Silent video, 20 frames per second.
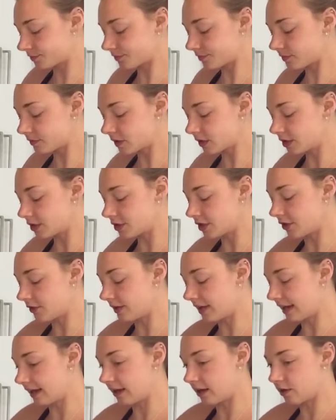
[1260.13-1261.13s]
So
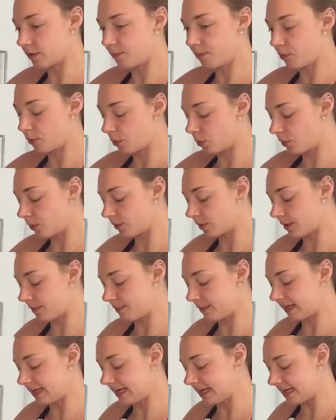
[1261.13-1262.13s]
getting it
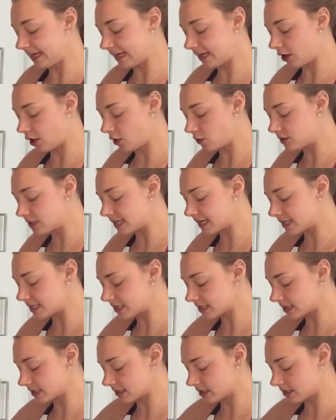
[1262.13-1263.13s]
completely coated